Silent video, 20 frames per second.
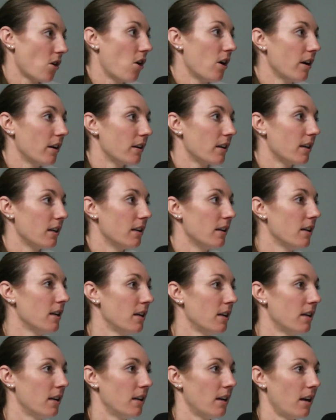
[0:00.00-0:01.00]
hard.
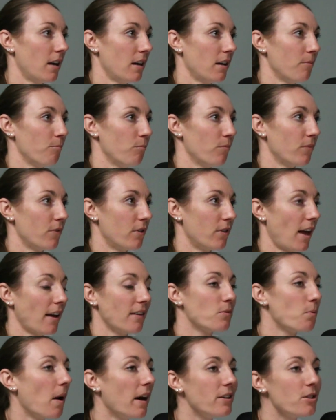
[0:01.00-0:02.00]
And
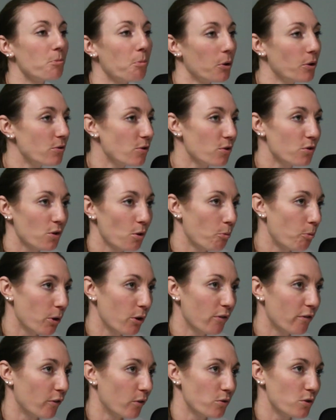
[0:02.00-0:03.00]
that's why sports are so
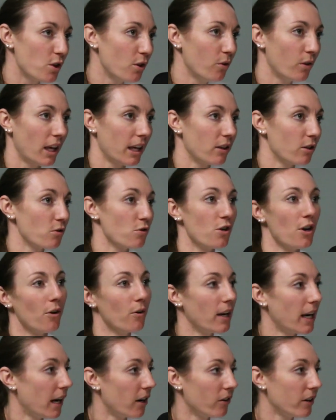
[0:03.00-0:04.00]
beautiful too. Like there's no
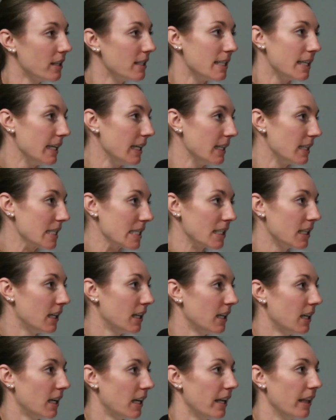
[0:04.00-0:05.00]
guarantees
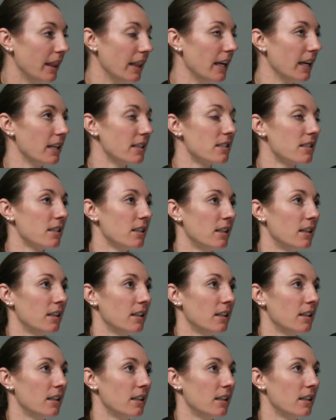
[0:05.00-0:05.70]
in this.